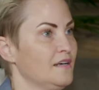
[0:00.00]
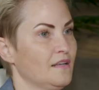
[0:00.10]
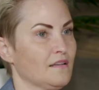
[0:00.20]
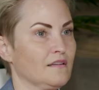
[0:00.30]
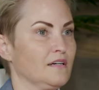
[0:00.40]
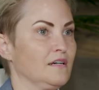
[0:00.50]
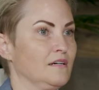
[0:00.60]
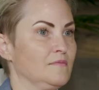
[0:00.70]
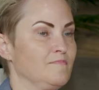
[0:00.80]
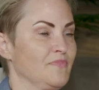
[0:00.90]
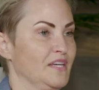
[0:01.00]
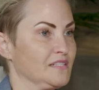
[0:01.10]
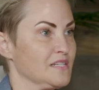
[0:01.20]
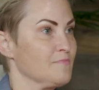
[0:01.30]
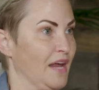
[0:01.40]
the
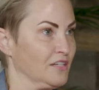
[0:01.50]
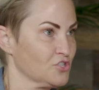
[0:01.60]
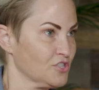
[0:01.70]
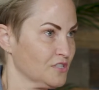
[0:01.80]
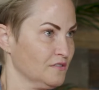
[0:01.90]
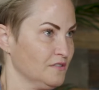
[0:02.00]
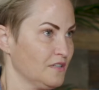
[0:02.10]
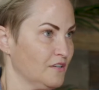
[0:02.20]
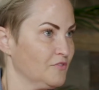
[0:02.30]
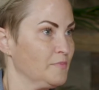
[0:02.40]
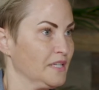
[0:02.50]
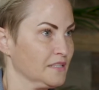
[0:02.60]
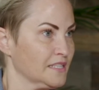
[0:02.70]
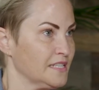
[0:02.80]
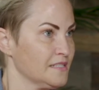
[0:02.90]
expansion of
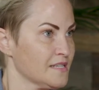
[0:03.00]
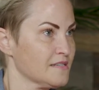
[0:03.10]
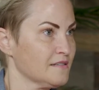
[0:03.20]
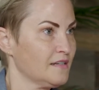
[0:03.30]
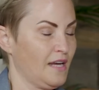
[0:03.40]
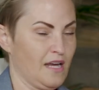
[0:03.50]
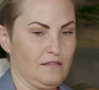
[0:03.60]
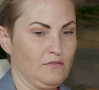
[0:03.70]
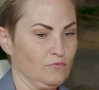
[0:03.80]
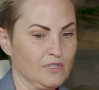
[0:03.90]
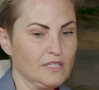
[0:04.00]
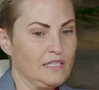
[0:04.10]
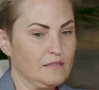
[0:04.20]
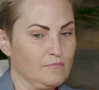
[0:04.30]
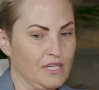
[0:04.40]
abilities, and
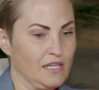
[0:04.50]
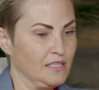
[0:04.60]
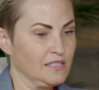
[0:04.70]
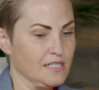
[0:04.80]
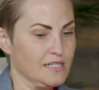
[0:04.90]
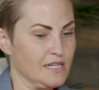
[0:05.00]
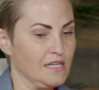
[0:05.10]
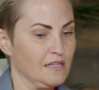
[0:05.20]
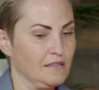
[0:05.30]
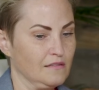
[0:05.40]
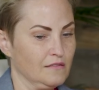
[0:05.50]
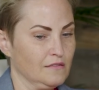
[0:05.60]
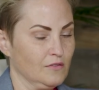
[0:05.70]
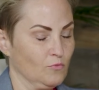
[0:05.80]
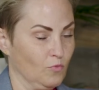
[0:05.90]
really beginning to see
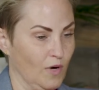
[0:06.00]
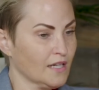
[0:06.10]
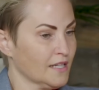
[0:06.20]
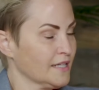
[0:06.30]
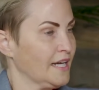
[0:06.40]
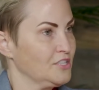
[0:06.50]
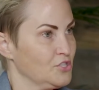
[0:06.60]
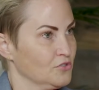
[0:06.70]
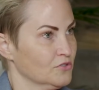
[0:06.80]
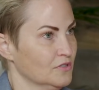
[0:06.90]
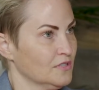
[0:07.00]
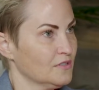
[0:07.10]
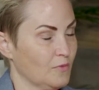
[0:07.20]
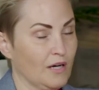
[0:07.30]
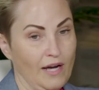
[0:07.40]
what can I do?
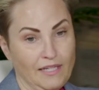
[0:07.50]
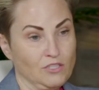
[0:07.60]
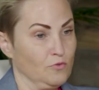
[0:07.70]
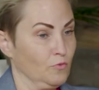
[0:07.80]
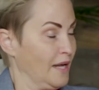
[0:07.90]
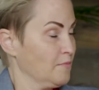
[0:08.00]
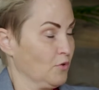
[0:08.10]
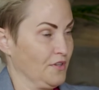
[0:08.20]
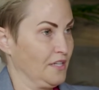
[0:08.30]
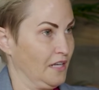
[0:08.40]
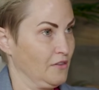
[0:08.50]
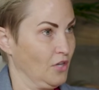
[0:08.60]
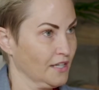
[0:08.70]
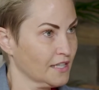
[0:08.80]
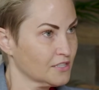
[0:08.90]
Wow, I can do way more than I
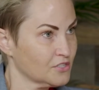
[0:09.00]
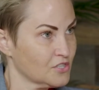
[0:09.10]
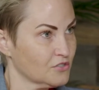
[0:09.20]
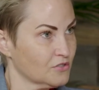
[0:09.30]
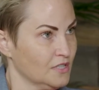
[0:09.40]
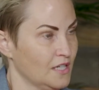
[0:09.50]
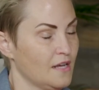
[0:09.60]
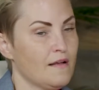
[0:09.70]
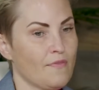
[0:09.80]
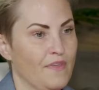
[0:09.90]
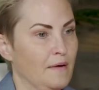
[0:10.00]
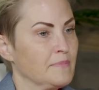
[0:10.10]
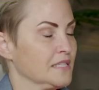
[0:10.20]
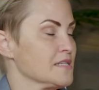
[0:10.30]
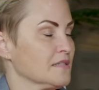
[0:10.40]
thought I can do. That
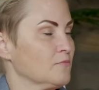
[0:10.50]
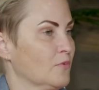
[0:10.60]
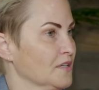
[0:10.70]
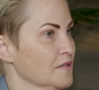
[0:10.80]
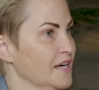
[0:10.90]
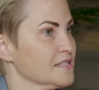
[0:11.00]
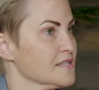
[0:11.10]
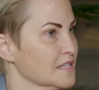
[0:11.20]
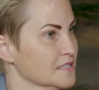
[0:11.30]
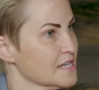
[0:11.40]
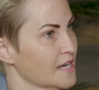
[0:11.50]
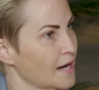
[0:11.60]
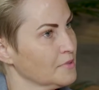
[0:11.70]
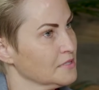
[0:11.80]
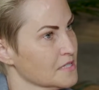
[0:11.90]
makes it one of the best things that
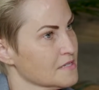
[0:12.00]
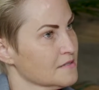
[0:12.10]
happens.